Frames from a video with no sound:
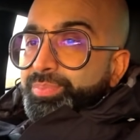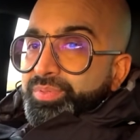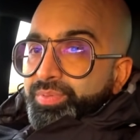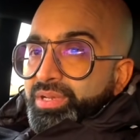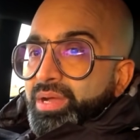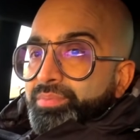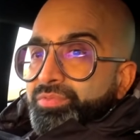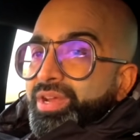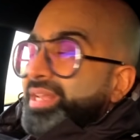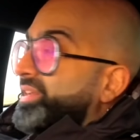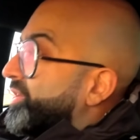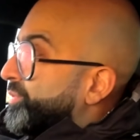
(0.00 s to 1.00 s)
Supersprint
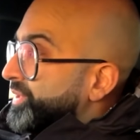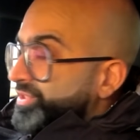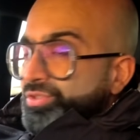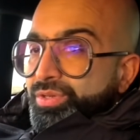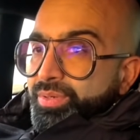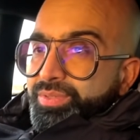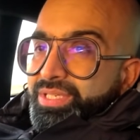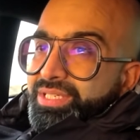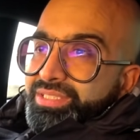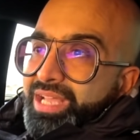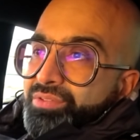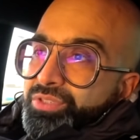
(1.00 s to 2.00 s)
upgrade. I always knew it was going
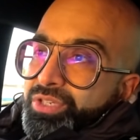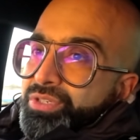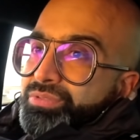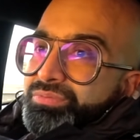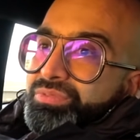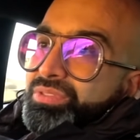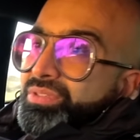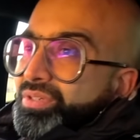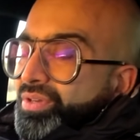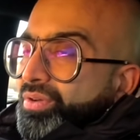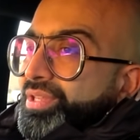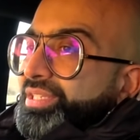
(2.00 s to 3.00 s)
to sound good
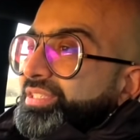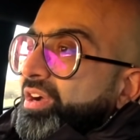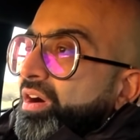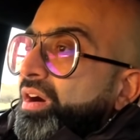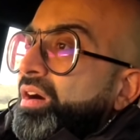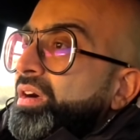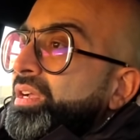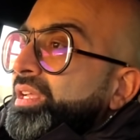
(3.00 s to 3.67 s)
on this car.